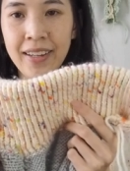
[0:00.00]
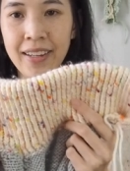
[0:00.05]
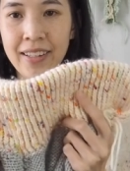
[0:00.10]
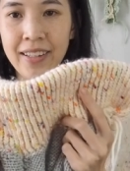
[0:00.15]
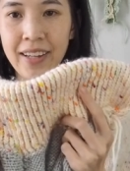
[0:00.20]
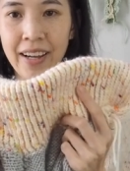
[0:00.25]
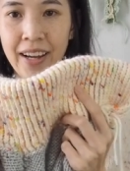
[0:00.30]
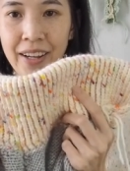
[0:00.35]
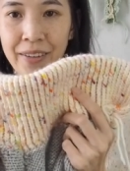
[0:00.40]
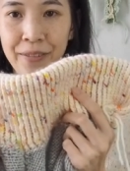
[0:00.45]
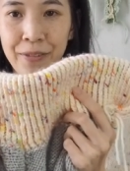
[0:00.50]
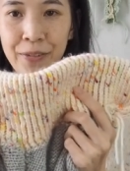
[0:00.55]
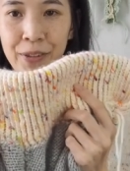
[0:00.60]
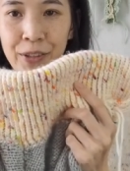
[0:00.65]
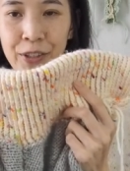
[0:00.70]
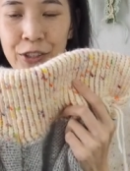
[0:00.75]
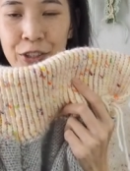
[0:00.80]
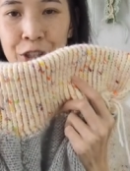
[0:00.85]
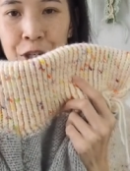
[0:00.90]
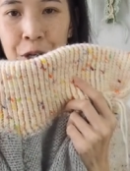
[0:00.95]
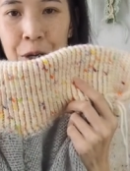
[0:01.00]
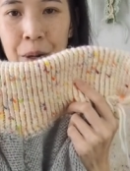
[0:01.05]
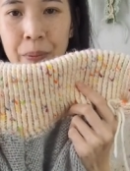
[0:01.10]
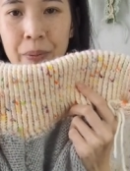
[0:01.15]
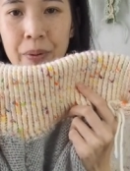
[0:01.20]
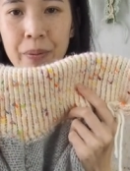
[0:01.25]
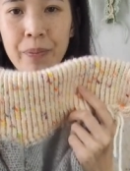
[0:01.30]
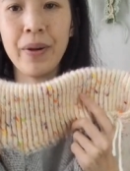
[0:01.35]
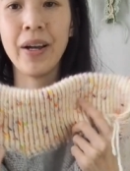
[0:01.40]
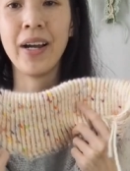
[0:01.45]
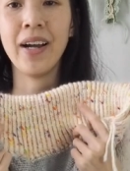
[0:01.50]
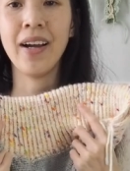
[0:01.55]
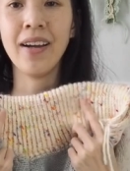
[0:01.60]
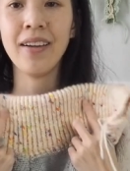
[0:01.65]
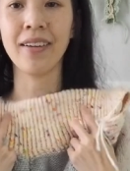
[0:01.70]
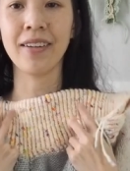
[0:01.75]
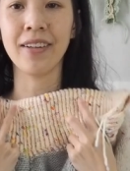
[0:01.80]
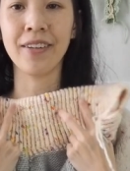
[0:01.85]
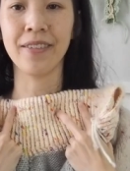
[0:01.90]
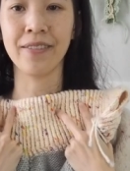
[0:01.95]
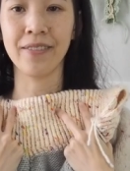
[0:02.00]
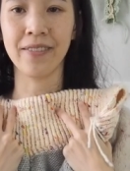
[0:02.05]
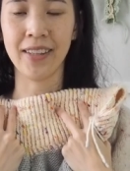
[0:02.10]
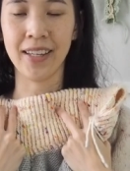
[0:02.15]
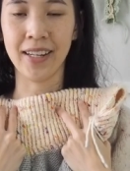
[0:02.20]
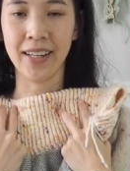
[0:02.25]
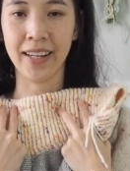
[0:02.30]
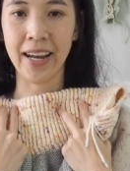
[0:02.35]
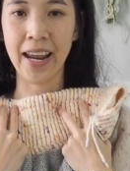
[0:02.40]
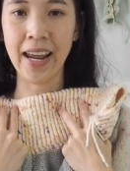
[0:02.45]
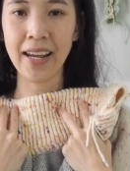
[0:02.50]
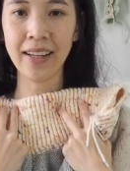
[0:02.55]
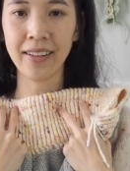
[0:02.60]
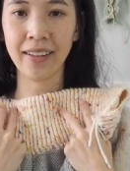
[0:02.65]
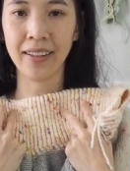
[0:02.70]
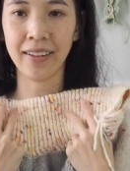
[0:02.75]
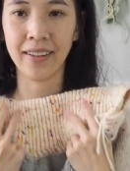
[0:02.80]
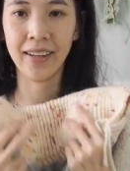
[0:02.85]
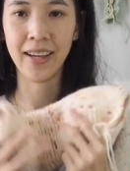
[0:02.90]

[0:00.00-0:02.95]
yarn for the top part of the neck